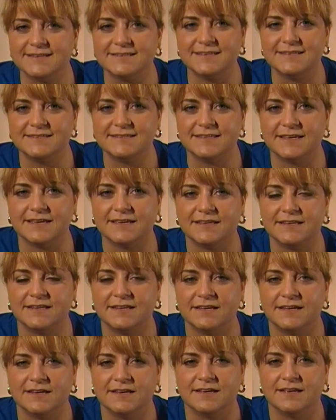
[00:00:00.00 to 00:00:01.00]
I guess that's
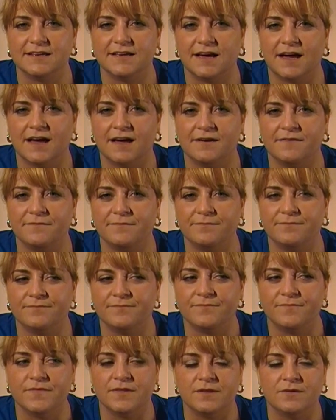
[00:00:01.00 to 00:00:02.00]
it.
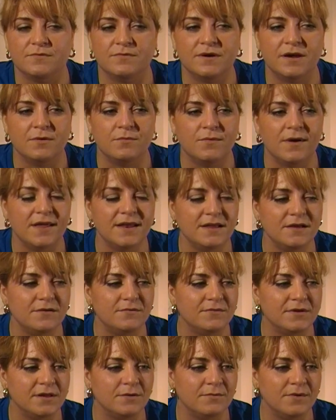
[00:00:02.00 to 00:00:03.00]
What I
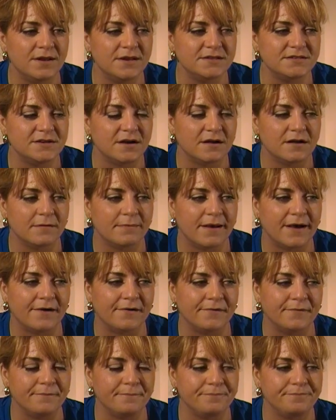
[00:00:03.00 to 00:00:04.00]
want to talk
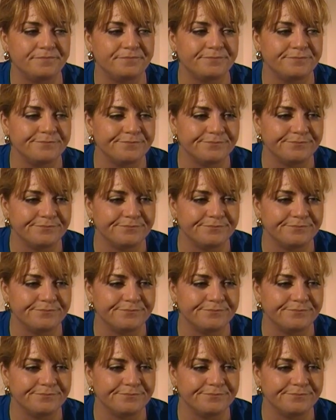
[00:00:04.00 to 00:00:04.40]
about